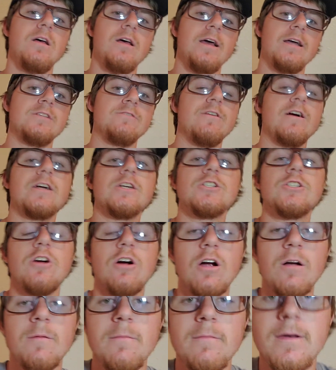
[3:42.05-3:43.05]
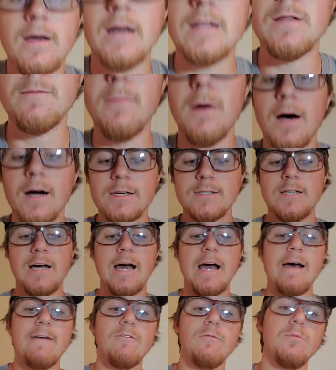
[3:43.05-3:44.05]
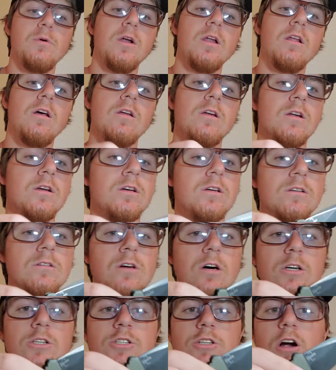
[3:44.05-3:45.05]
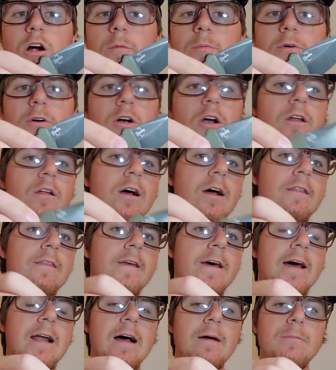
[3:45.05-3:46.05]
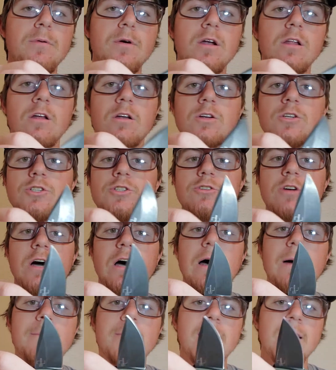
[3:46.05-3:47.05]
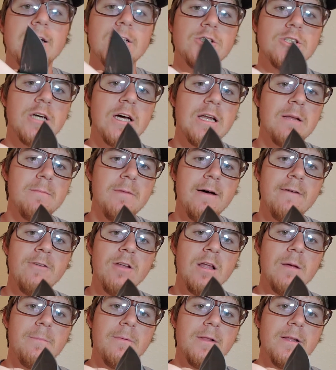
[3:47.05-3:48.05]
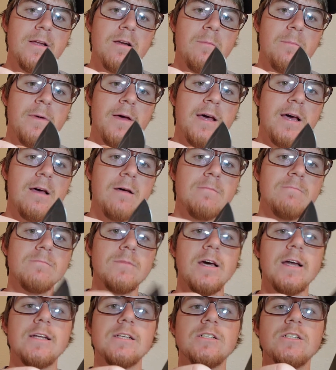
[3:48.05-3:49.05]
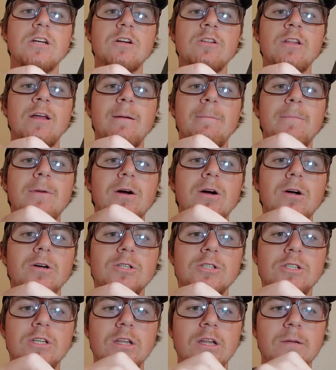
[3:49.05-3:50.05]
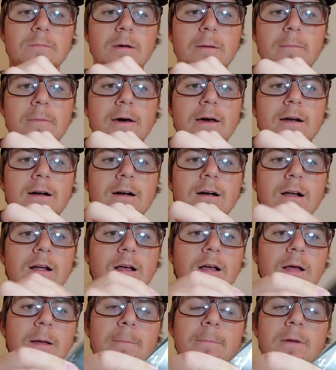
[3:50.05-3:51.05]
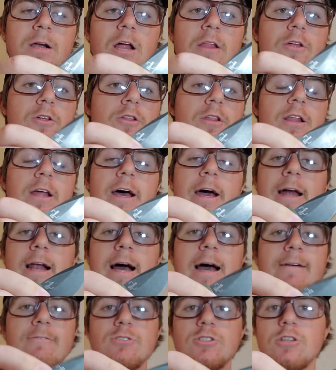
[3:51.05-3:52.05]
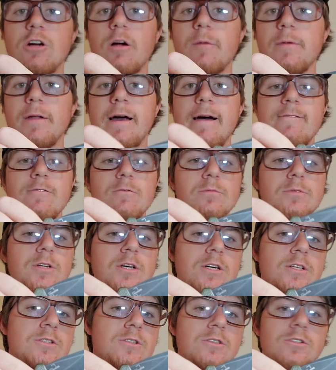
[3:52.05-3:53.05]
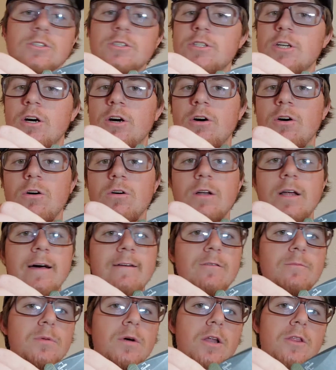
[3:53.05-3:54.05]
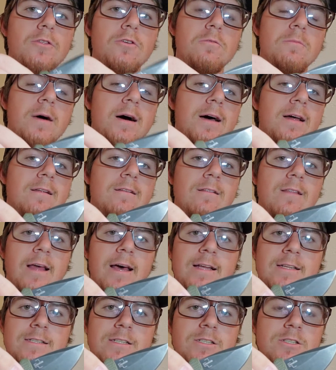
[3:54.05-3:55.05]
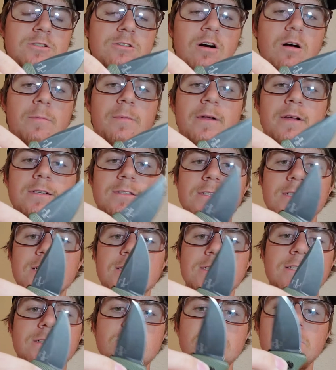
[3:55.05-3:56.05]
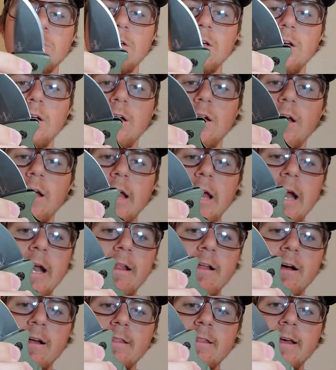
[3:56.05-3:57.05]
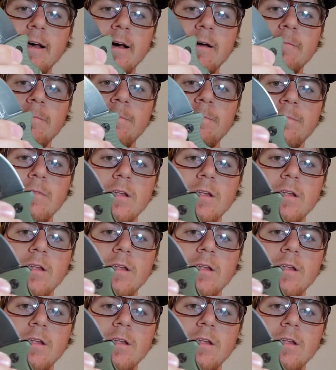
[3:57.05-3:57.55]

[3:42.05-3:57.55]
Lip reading: It's very sharp at the box. I haven't put it on a sharpener or anything like that. I put it on a strop, kind of shine the bevel up a little bit, kind of center that burr just a little bit better. But other than that, I haven't sharpened it. I haven't took it to a stone. Haven't put it through my Lansky sharpening system, anything like that.